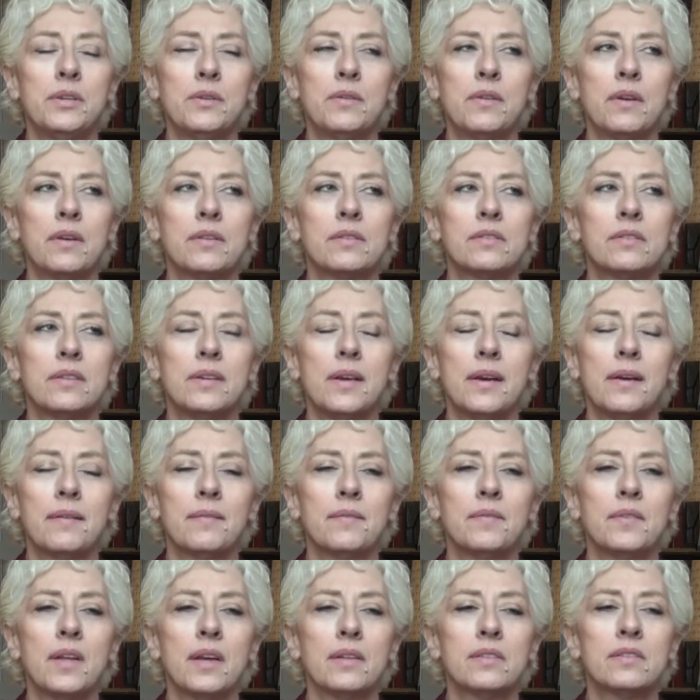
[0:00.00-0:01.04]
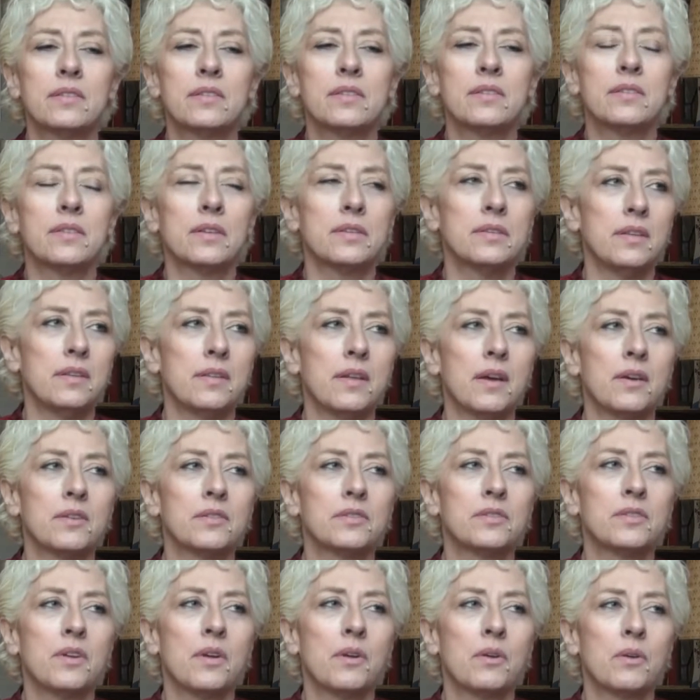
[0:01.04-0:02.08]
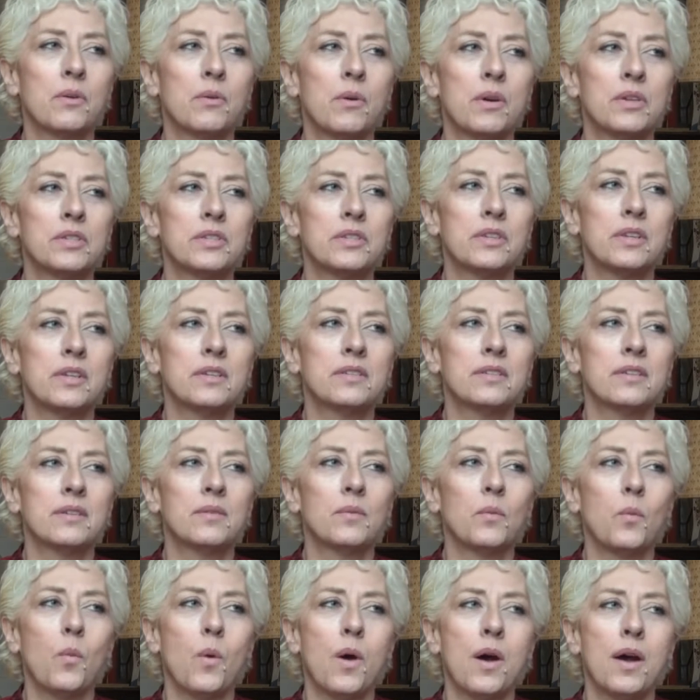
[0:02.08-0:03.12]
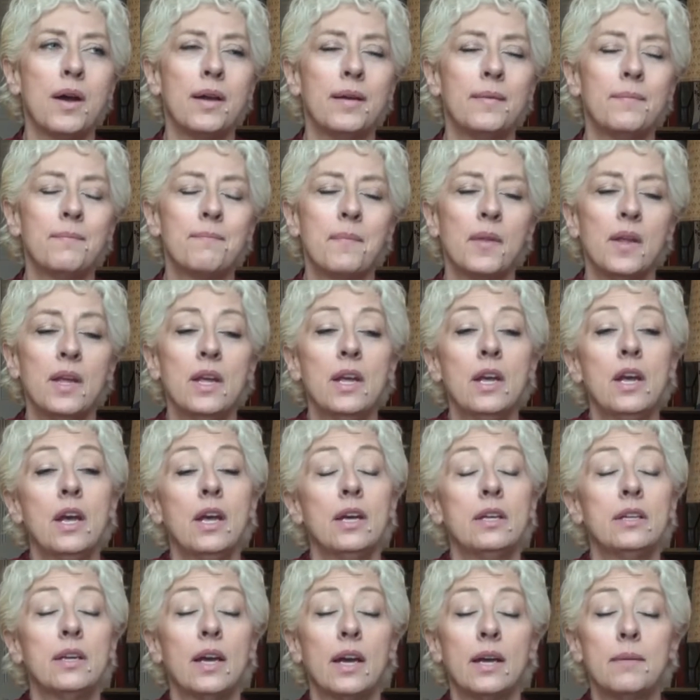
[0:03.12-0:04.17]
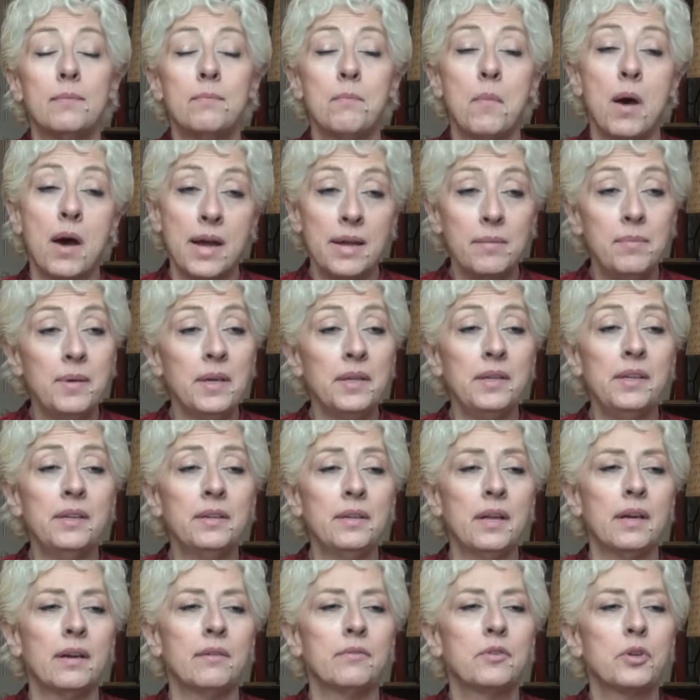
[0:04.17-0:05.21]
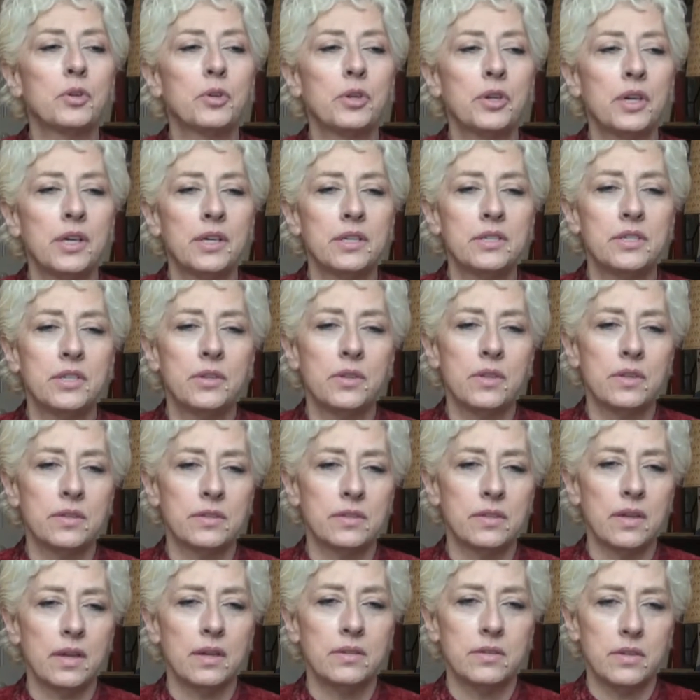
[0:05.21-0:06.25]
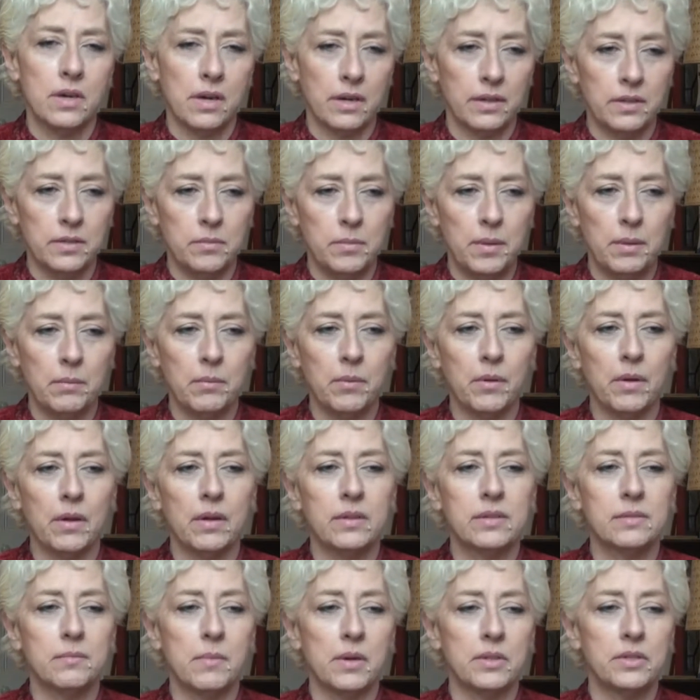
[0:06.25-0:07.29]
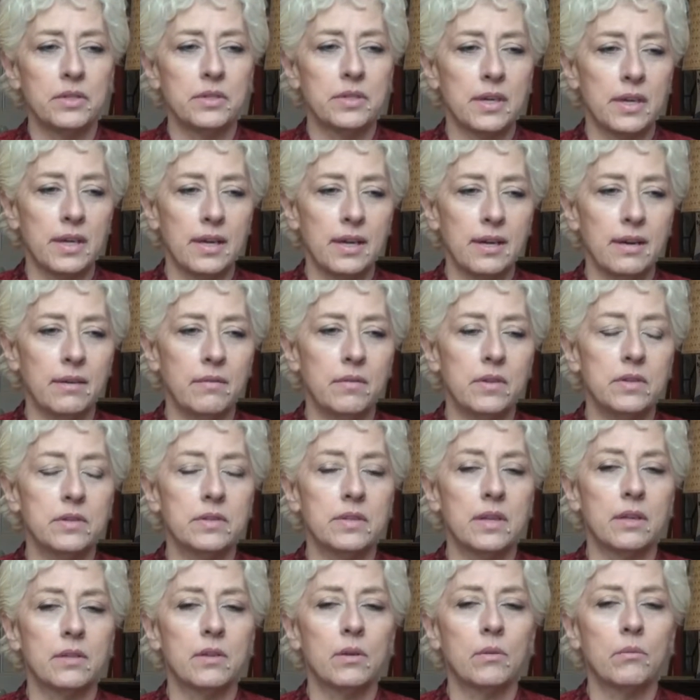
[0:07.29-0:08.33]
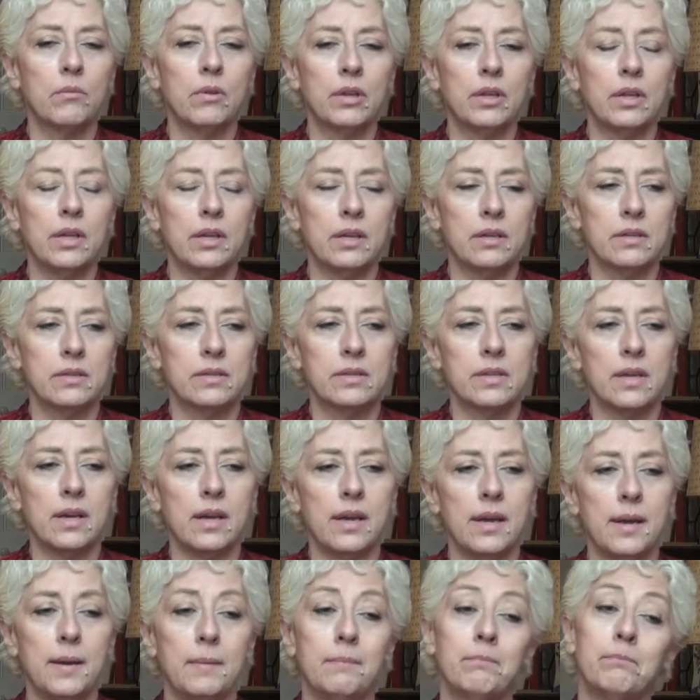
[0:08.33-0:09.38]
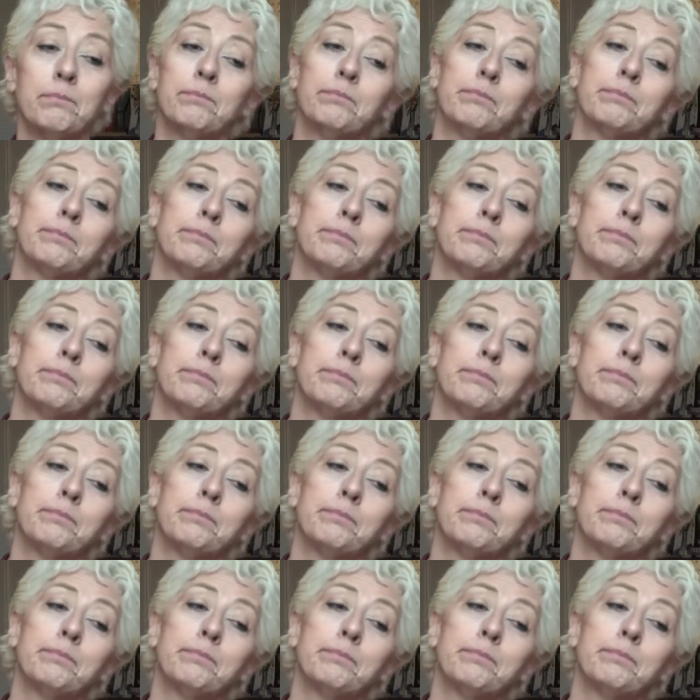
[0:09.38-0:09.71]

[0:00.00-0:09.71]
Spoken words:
do this? Yeah, that's the $60,000 question, isn't it? Why? My opinion, after looking into this and talking to people as much as I have, is that there really is a